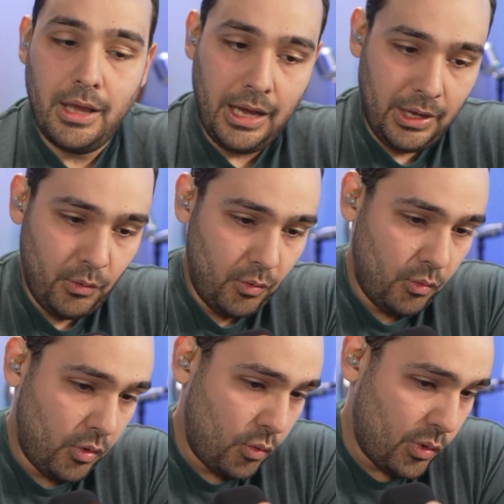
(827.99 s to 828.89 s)
I will
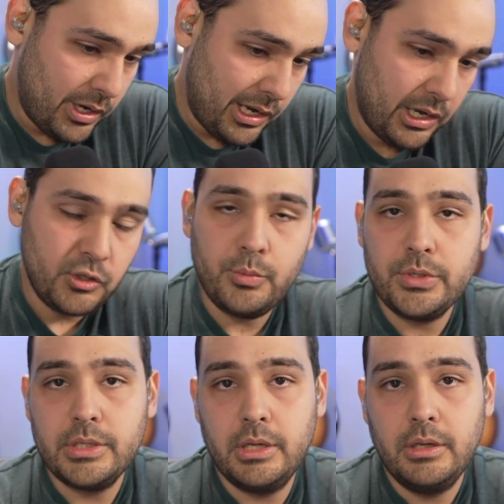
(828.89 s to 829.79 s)
one hundred
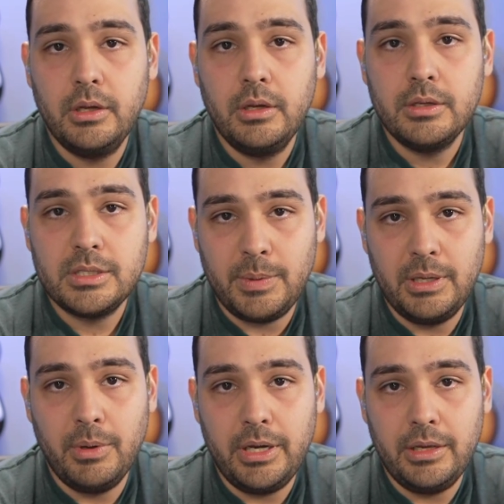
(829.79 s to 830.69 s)
percent spend
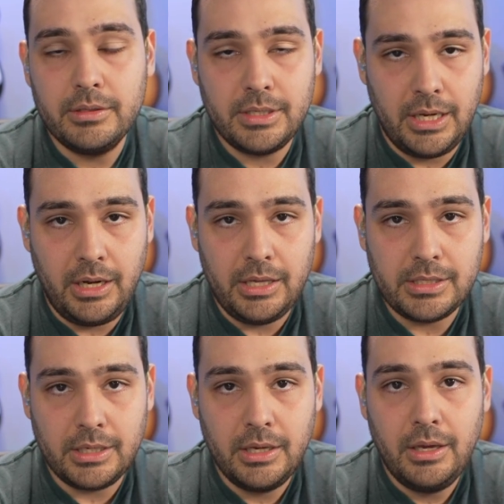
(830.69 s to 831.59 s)
the money to get an A
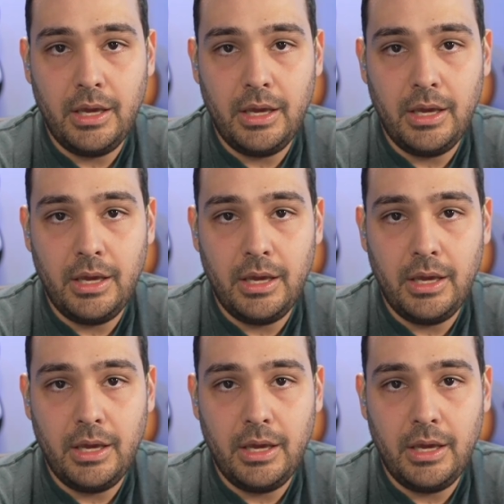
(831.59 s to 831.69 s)
SIC